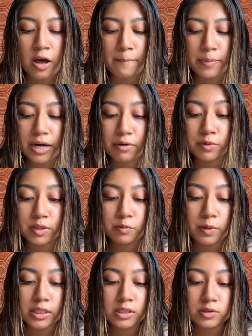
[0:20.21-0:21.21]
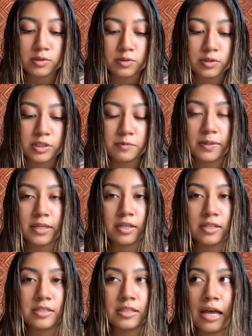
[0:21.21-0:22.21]
but I really wanted to do this
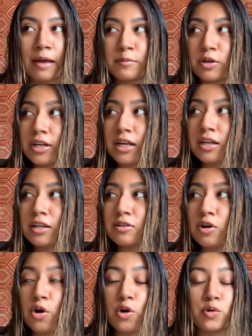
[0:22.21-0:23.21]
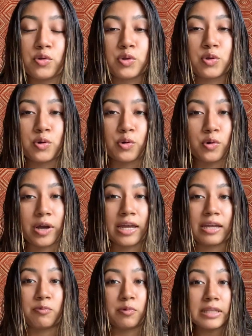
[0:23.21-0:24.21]
because I'm gonna go through
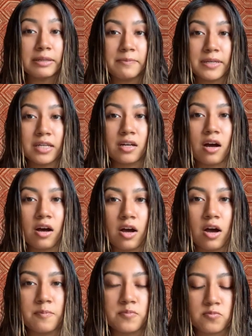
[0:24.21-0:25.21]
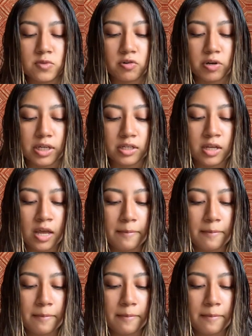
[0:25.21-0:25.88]
a really big upgrade,